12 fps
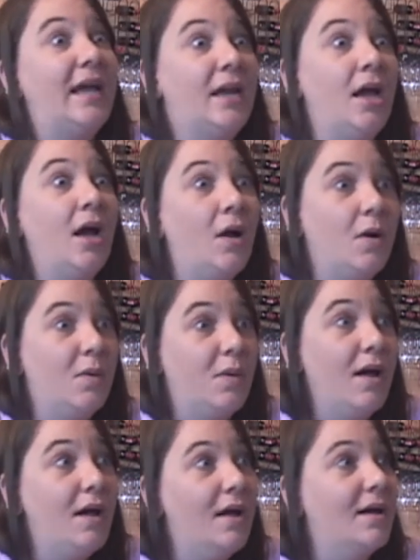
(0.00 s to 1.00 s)
"I know,
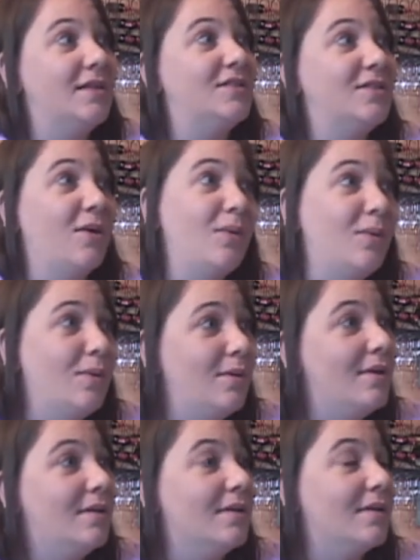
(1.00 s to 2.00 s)
huh? It's so
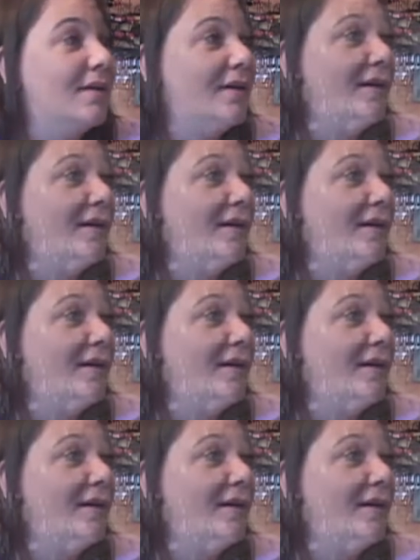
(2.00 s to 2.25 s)
cool."